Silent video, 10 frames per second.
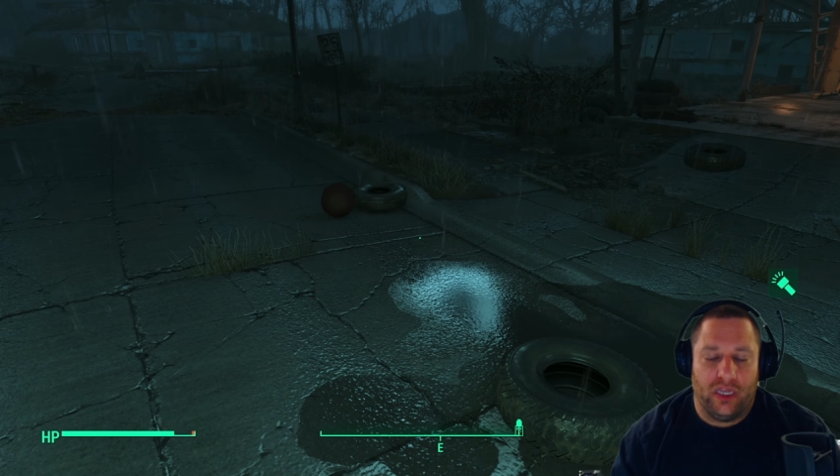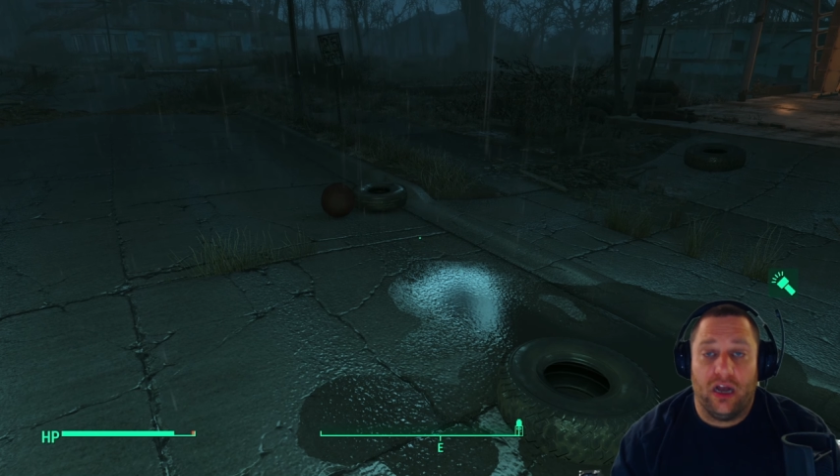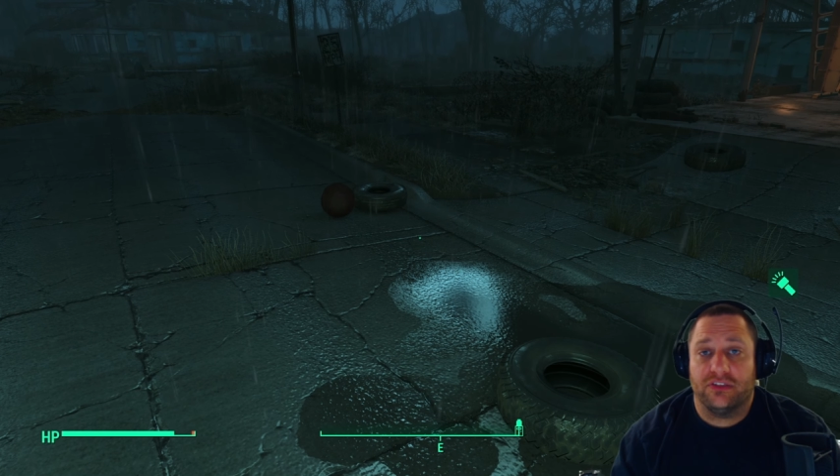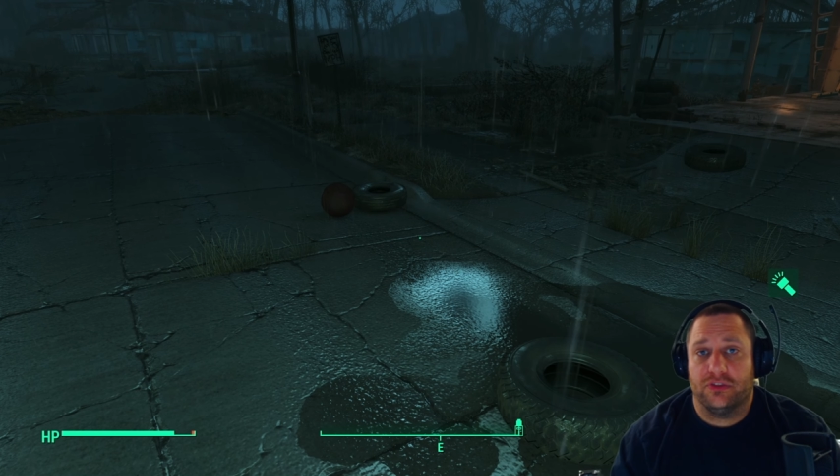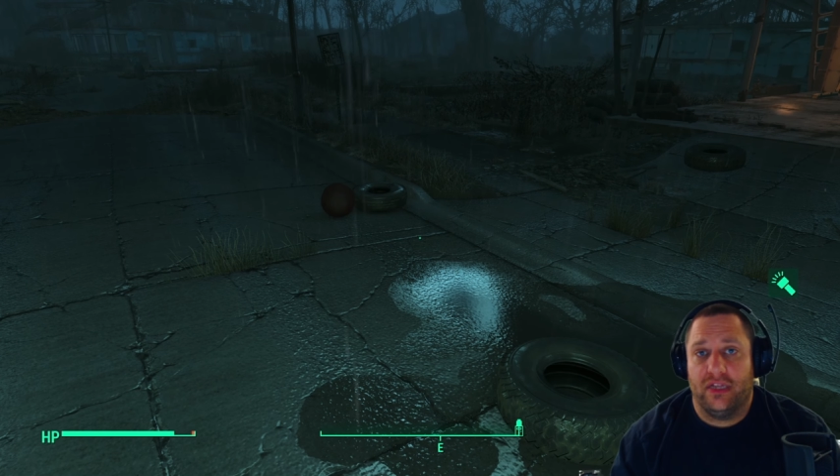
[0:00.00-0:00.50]

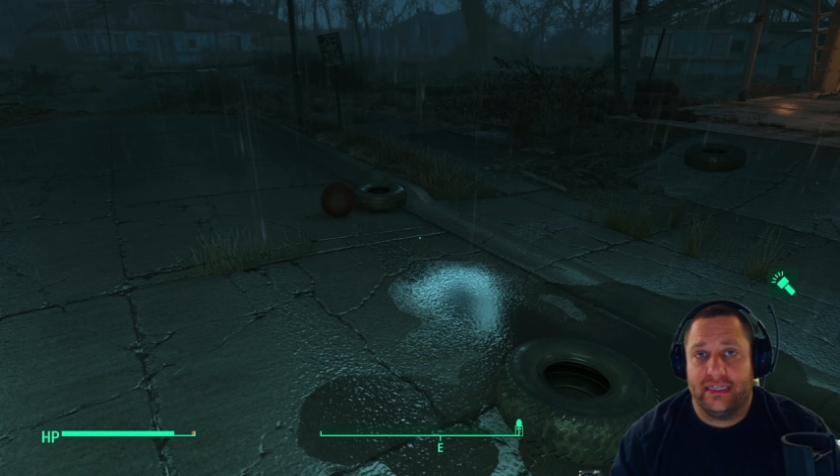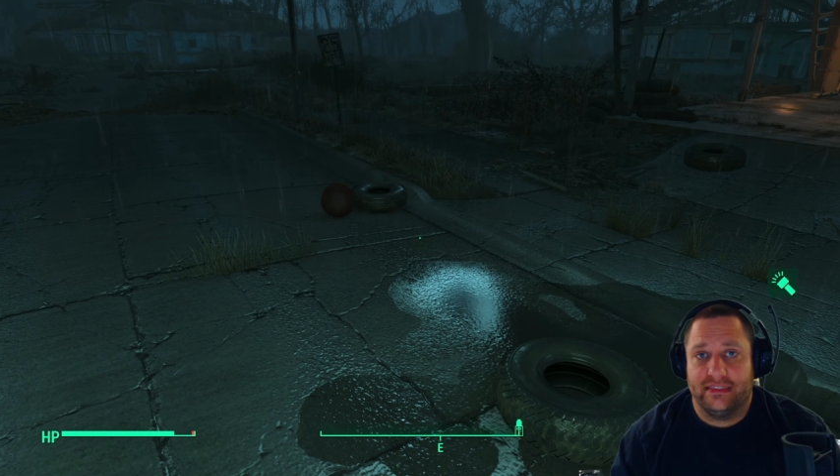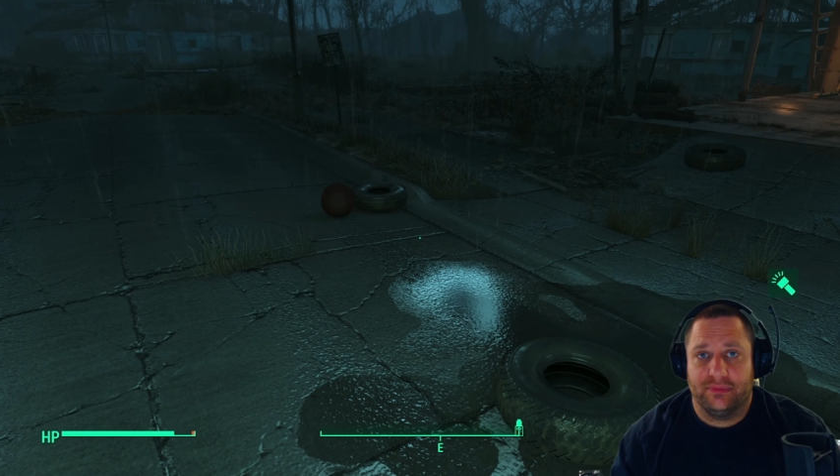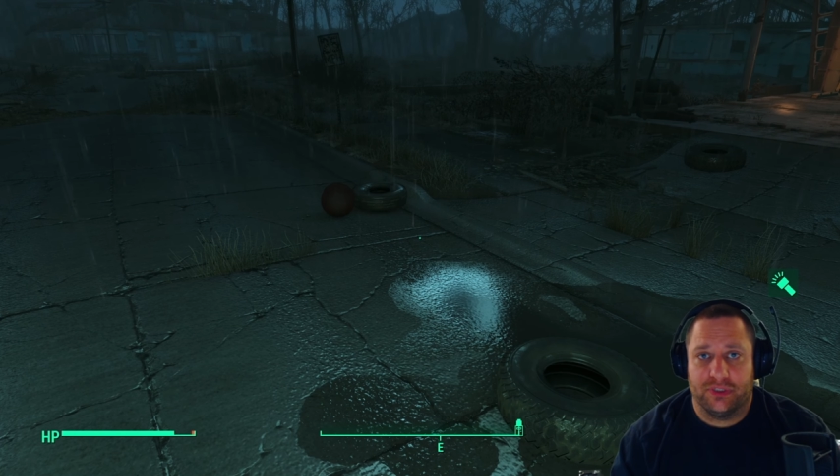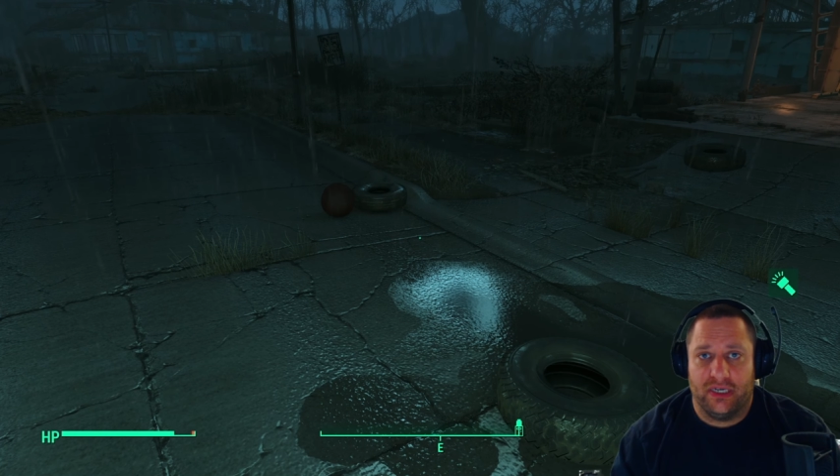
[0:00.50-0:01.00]
Also, like and
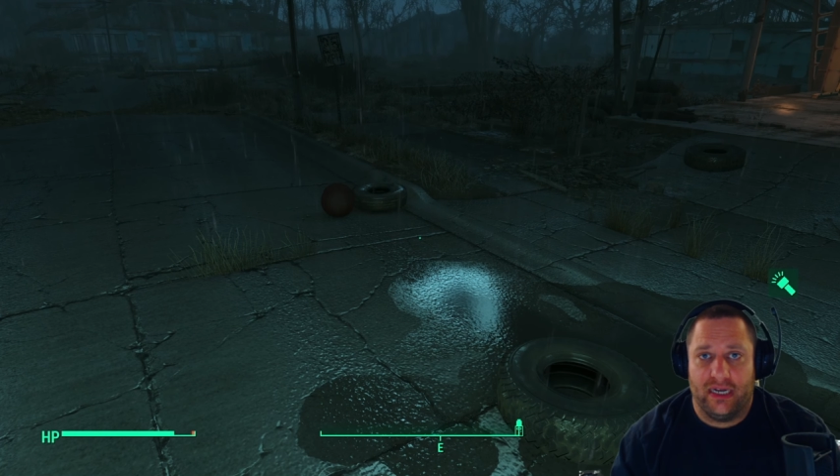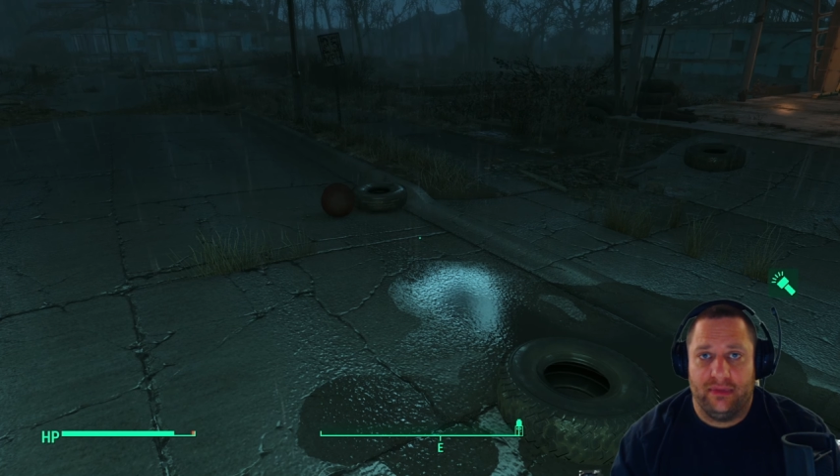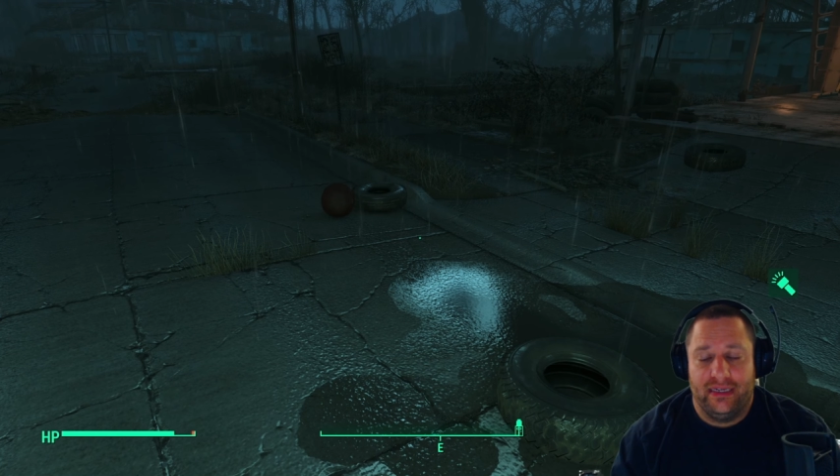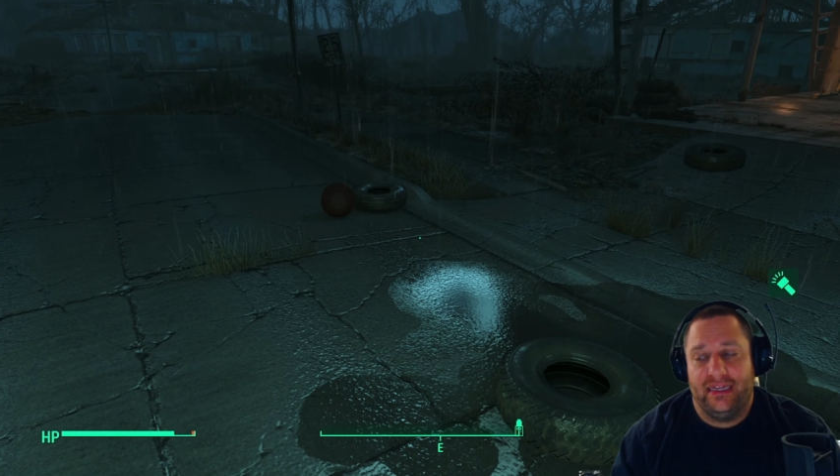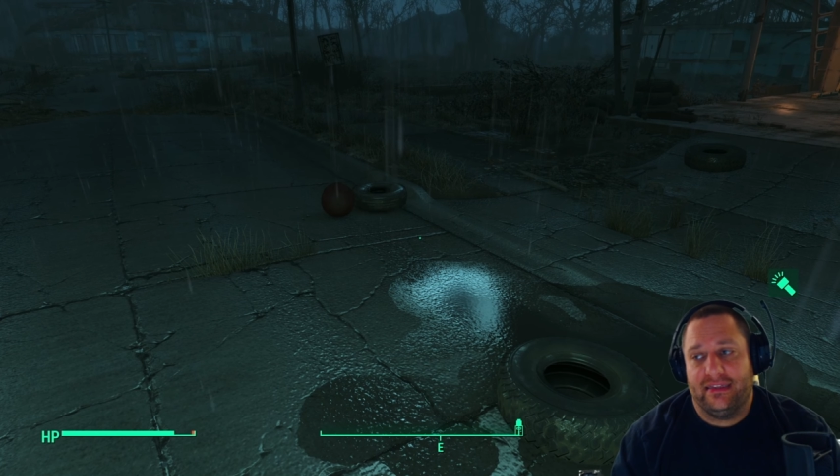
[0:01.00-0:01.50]

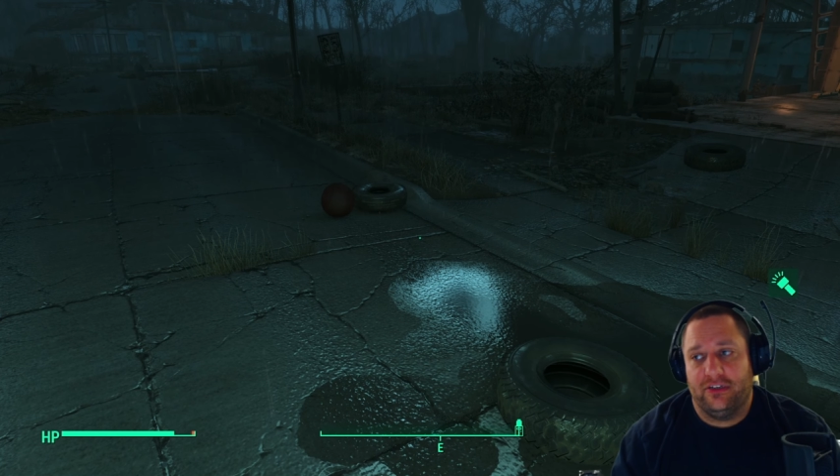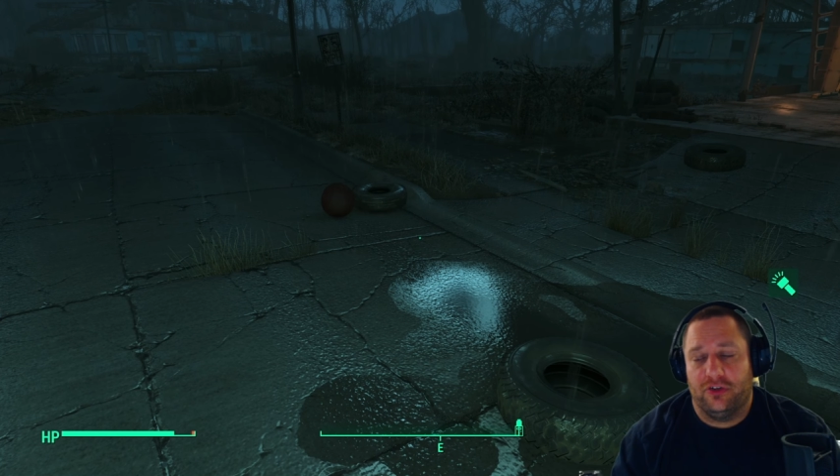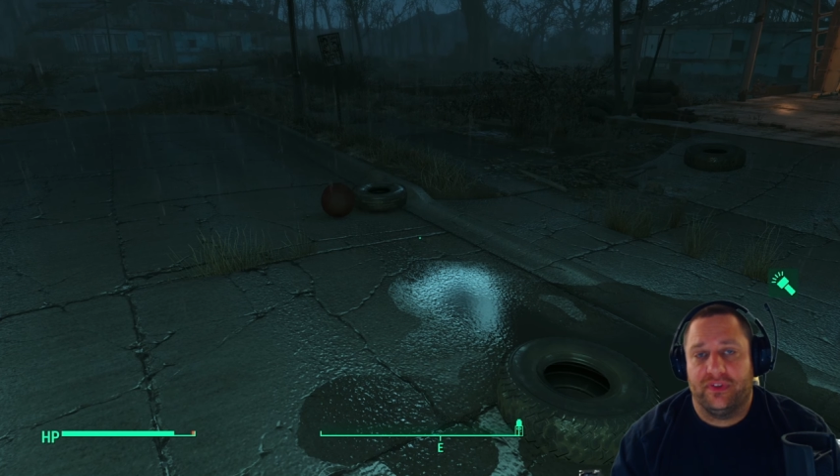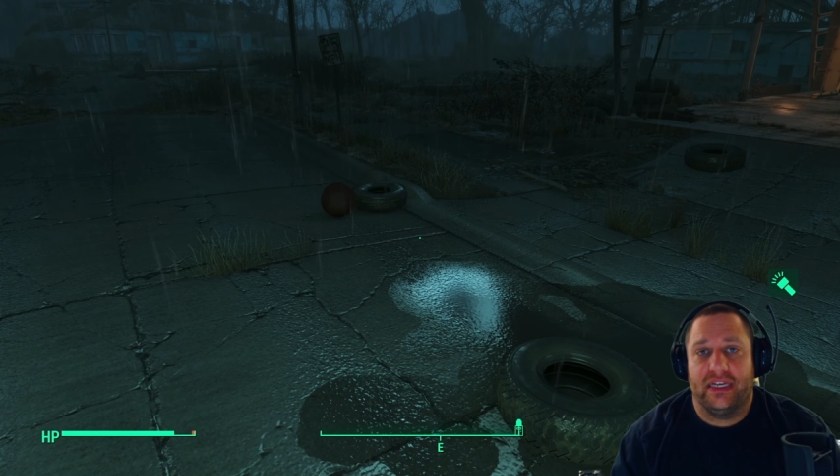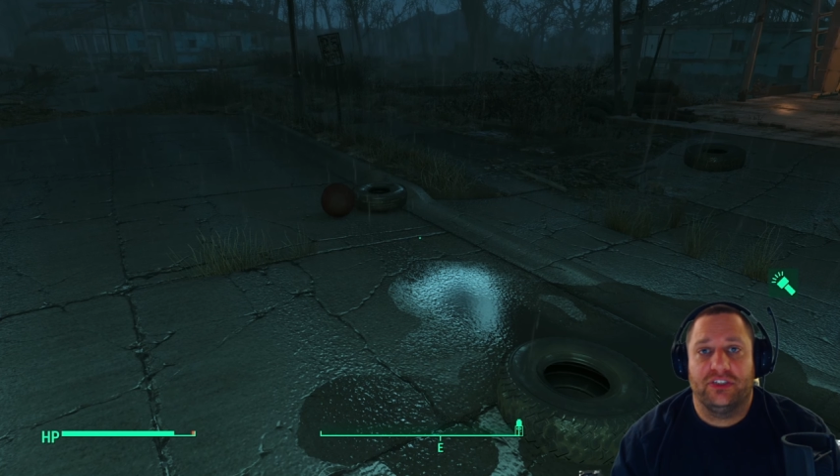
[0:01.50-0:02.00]
subscribe. Hit that
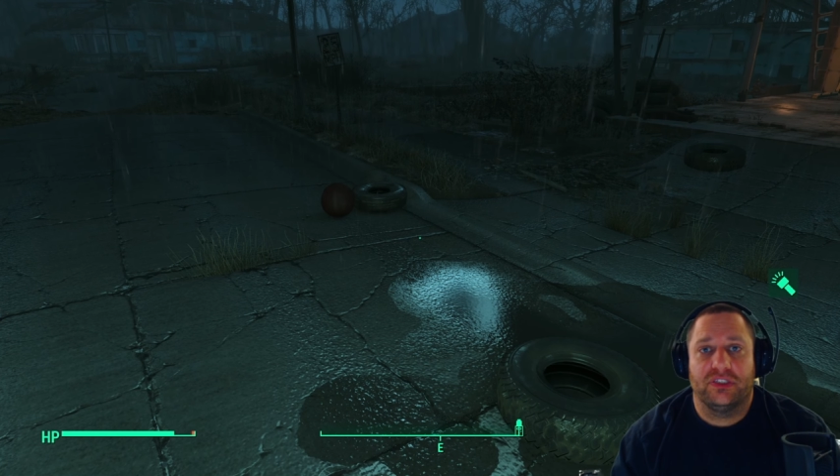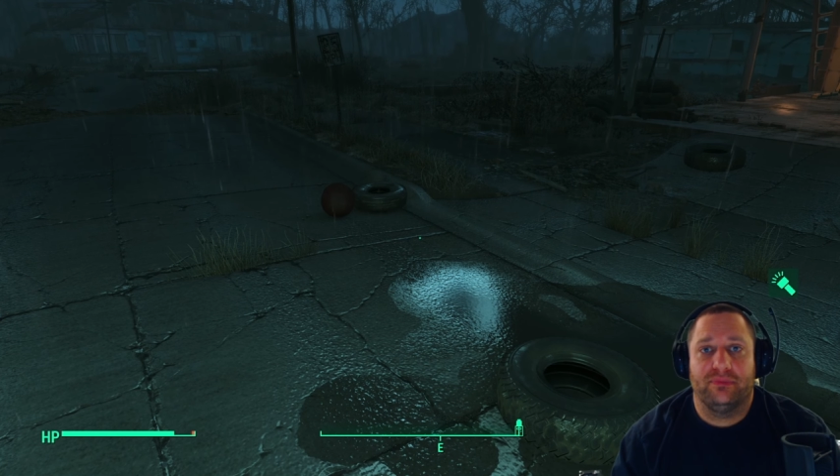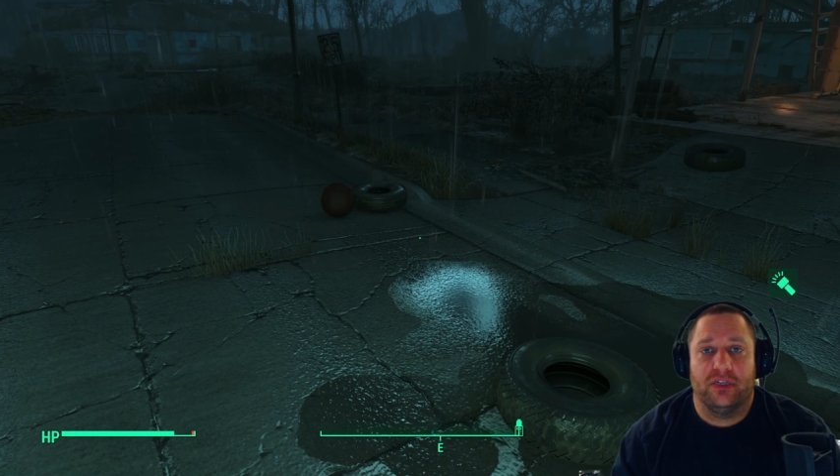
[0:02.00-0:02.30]
notification